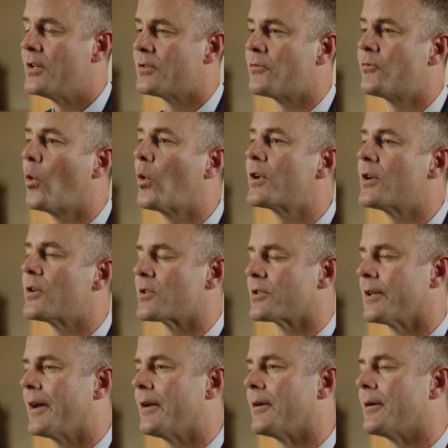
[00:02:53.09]
So 4 years
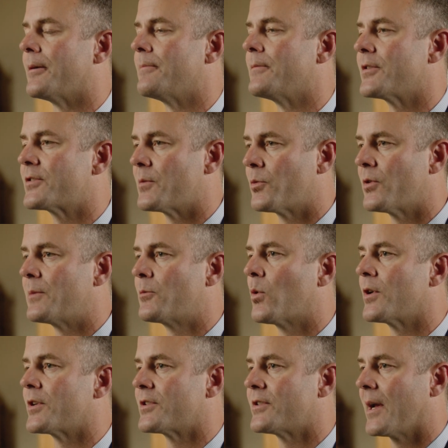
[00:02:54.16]
later, the Supreme
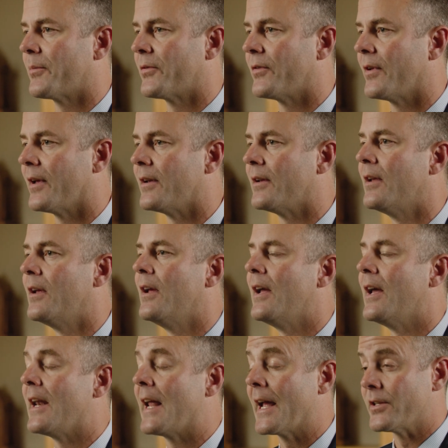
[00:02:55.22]
Court steps in
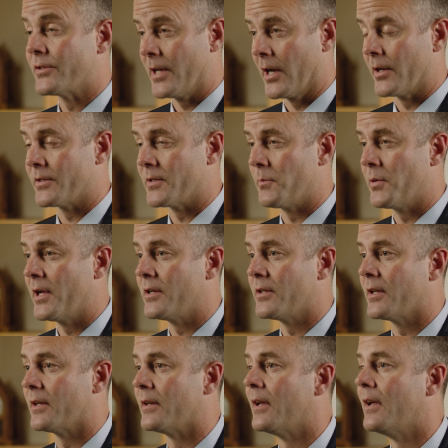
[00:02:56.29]
and hands down its
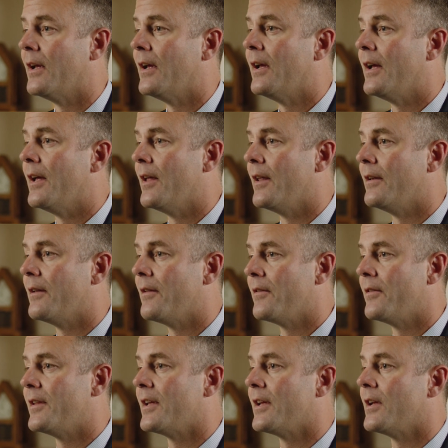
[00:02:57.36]
opinion in
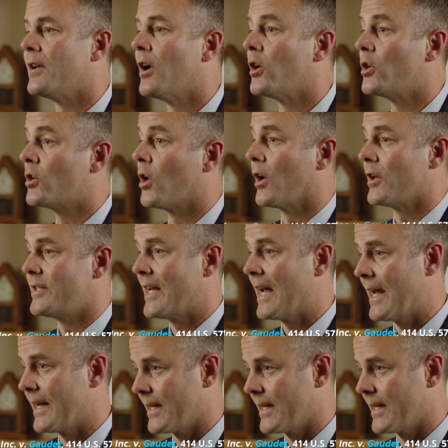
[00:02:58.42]
the Gaudet